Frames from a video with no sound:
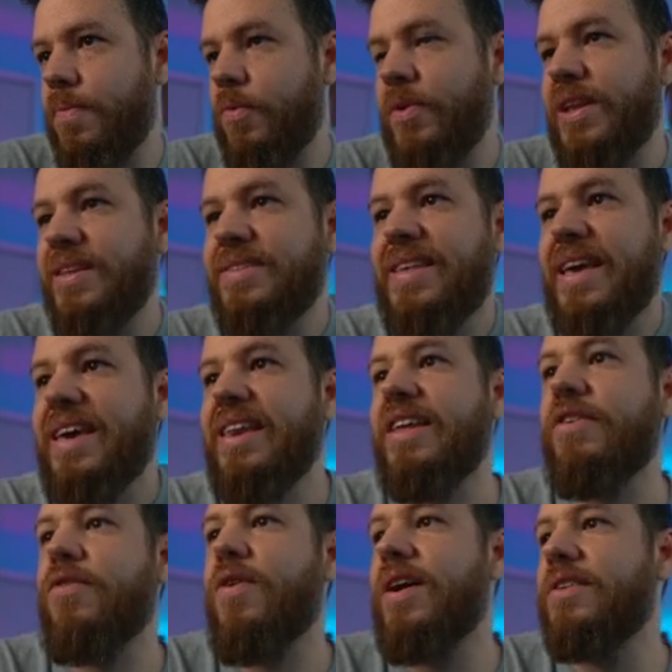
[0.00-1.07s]
We didn't take any
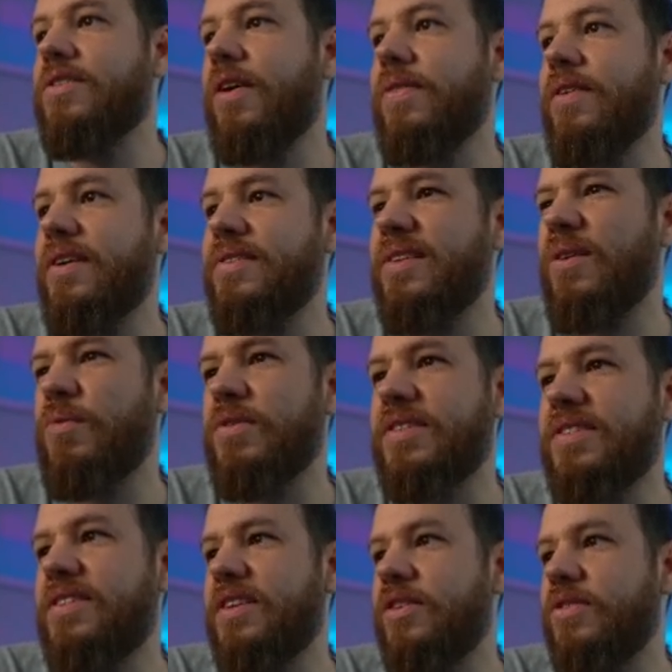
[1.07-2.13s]
trades on this, and we're
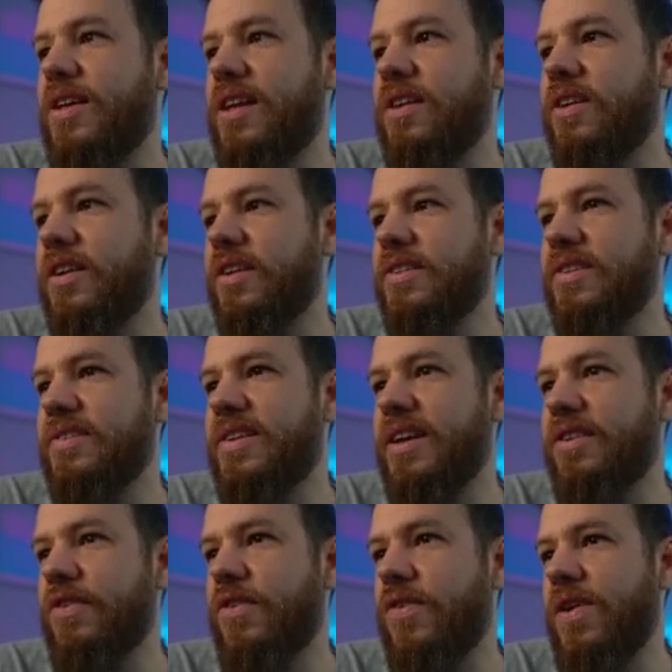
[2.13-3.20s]
still not looking to
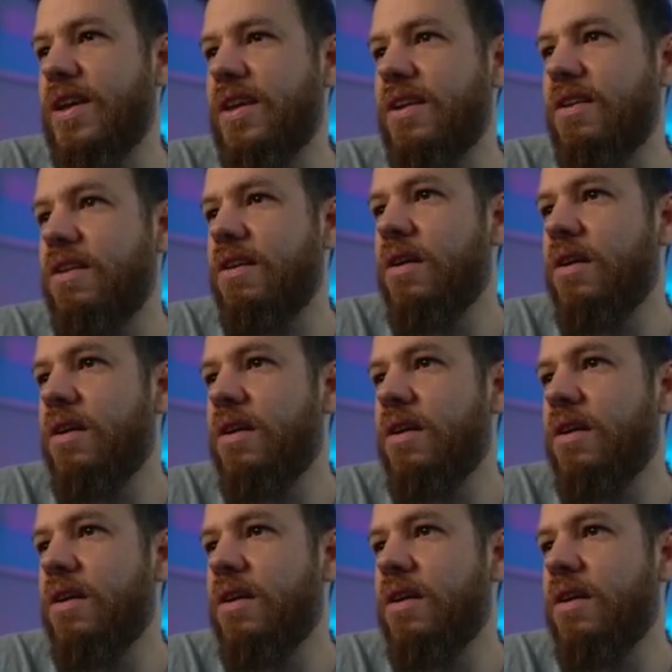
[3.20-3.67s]
take a trade here.